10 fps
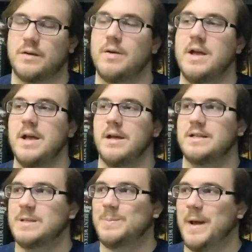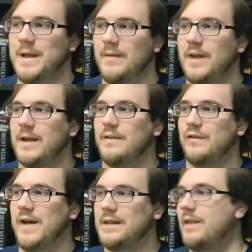So despite, like,
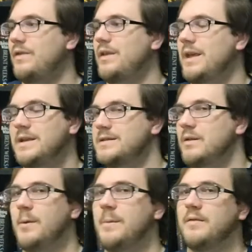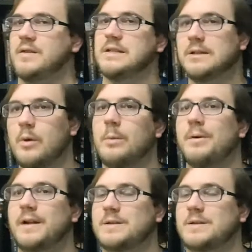the fact that it is a little bit of a slower book,